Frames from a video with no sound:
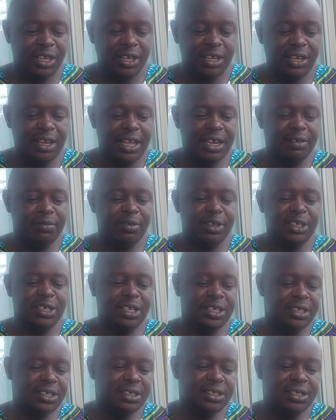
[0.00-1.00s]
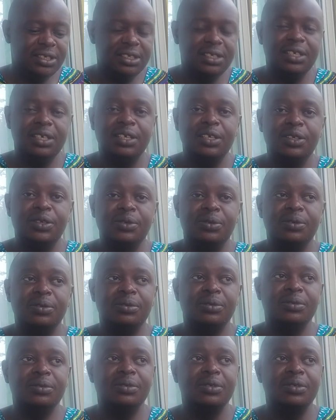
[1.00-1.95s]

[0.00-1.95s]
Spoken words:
inadvertently you